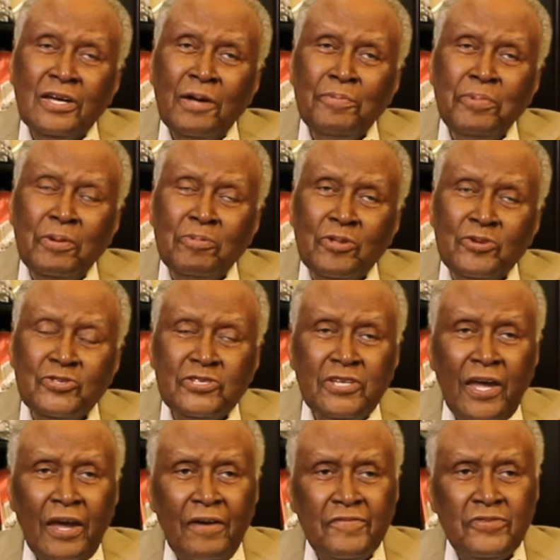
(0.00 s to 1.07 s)
a couple people on
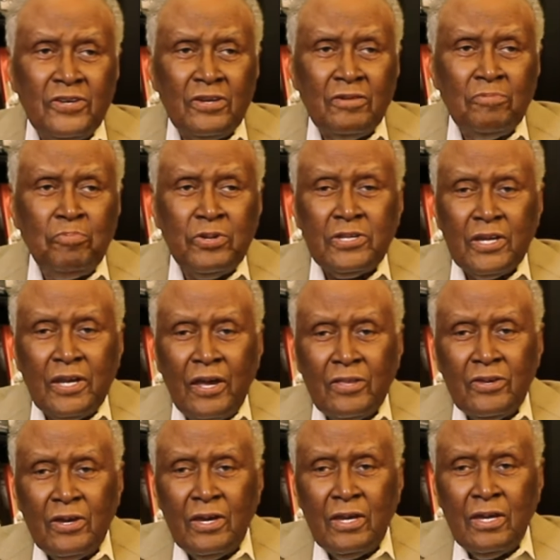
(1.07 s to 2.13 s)
staff to put
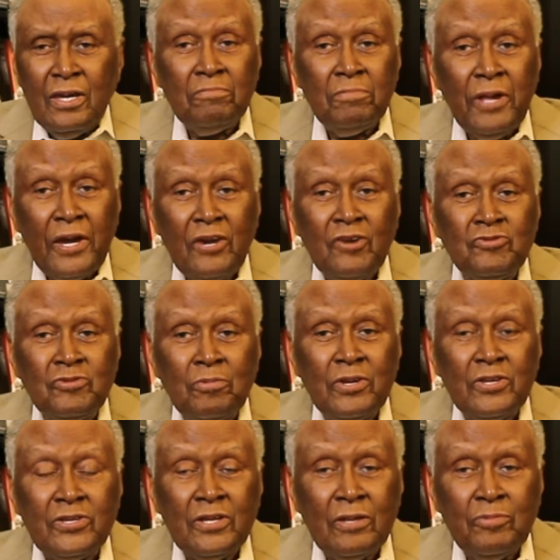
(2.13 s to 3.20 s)
together a Black History
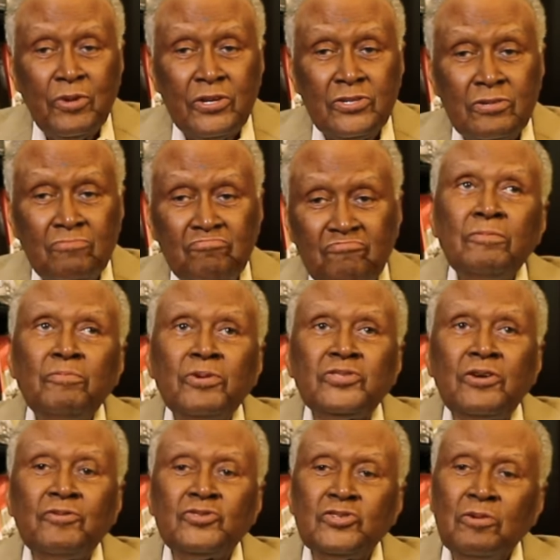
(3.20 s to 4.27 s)
Month celebration. But
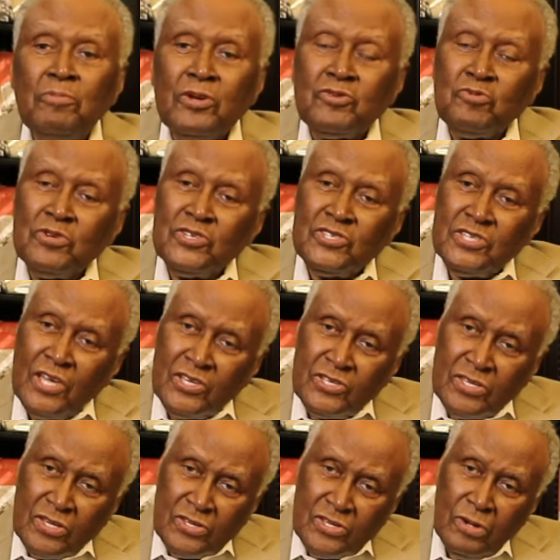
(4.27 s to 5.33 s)
there was so much
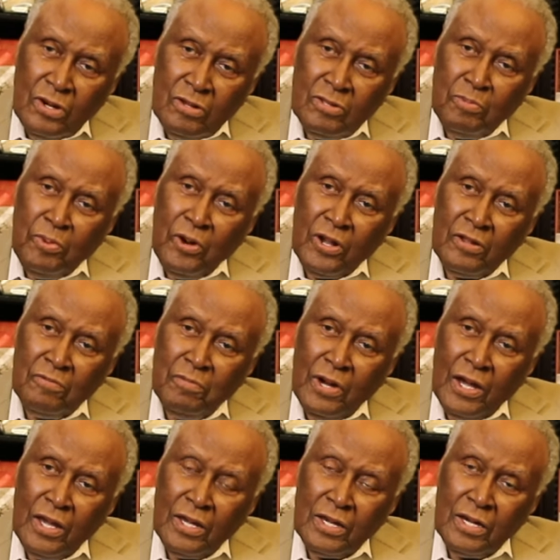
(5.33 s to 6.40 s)
resistance on the part of
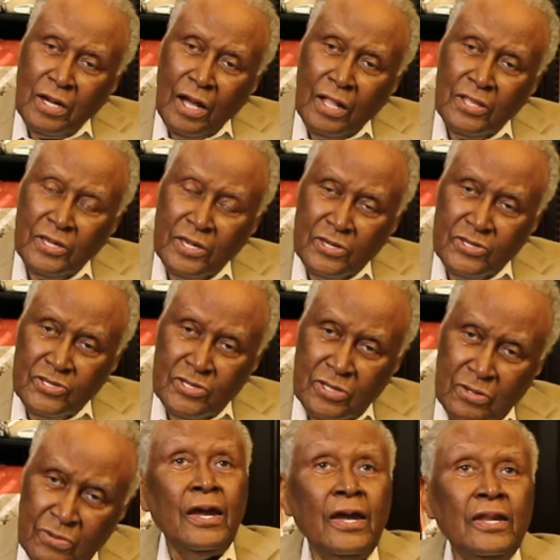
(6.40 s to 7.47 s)
my colleagues,
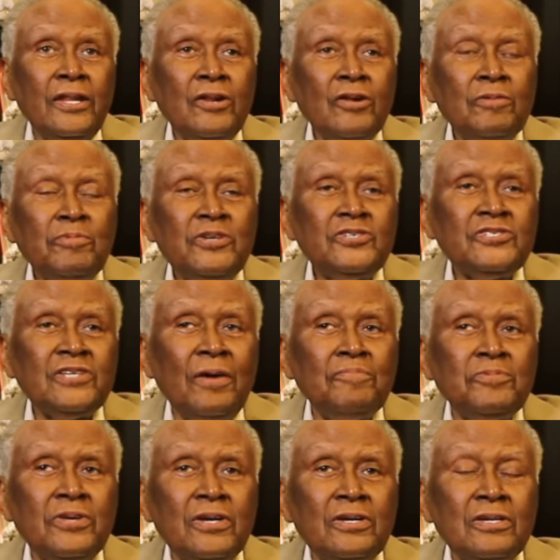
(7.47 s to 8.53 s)
and it ought to be
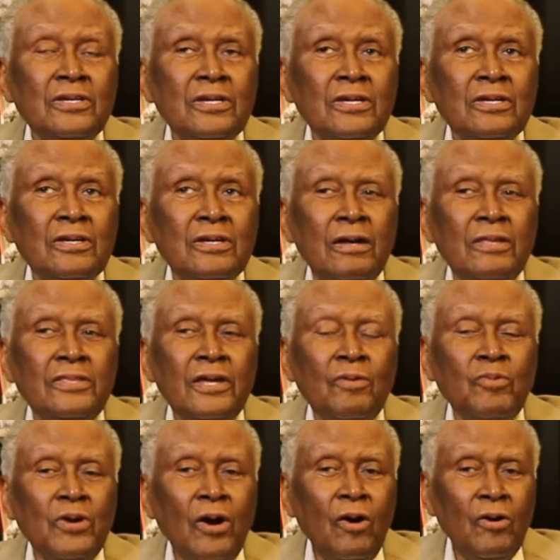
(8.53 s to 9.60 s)
something that
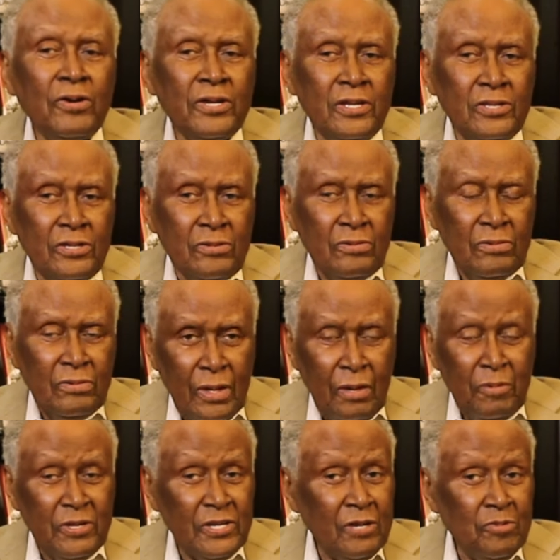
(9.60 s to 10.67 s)
we all can do. It
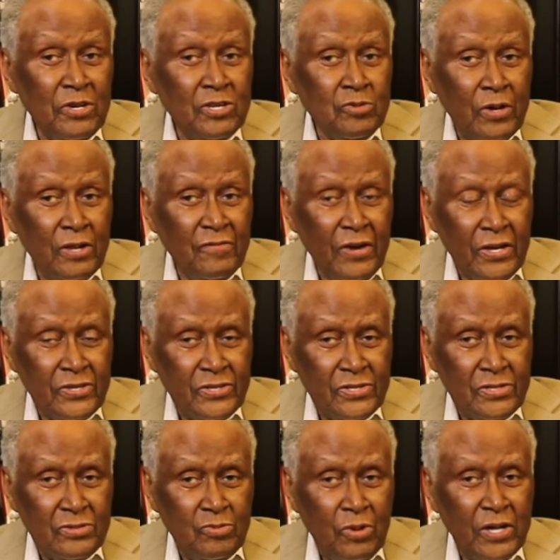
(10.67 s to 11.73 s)
begins with each one of
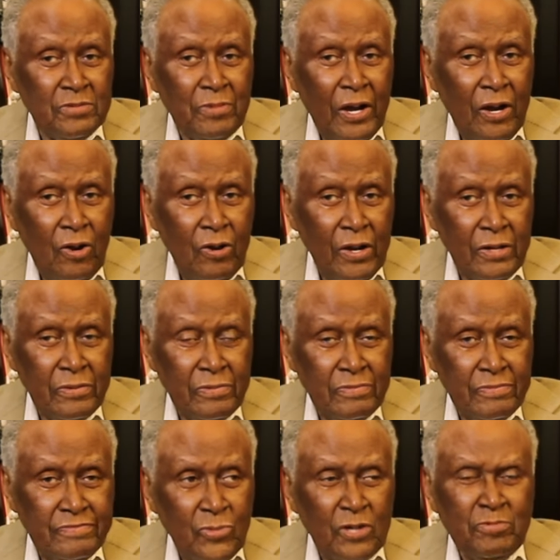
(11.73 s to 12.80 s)
us. Where's my heart?
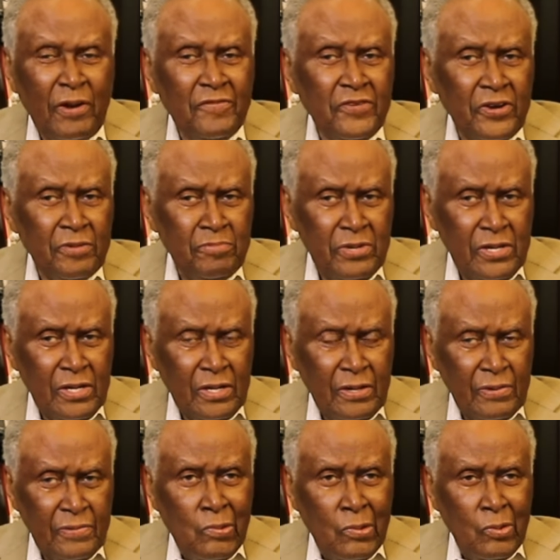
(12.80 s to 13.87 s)
Where's my very being?
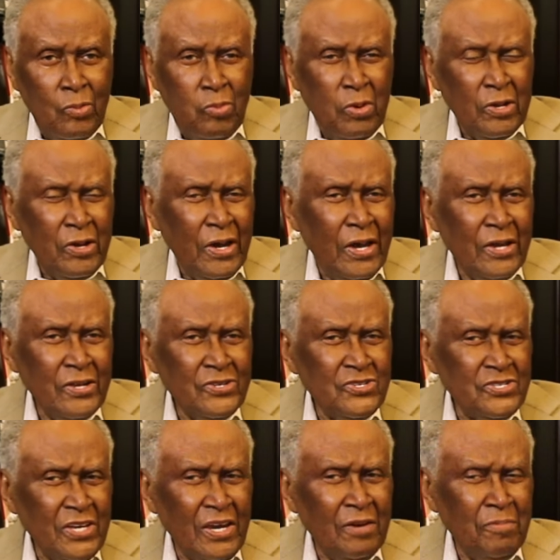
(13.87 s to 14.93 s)
What do I
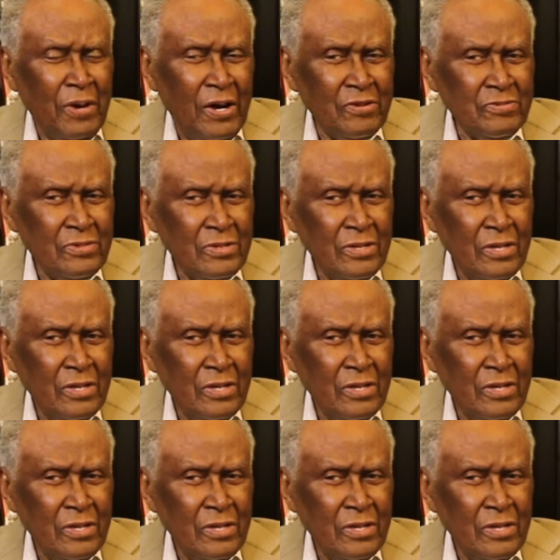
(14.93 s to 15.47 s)
say about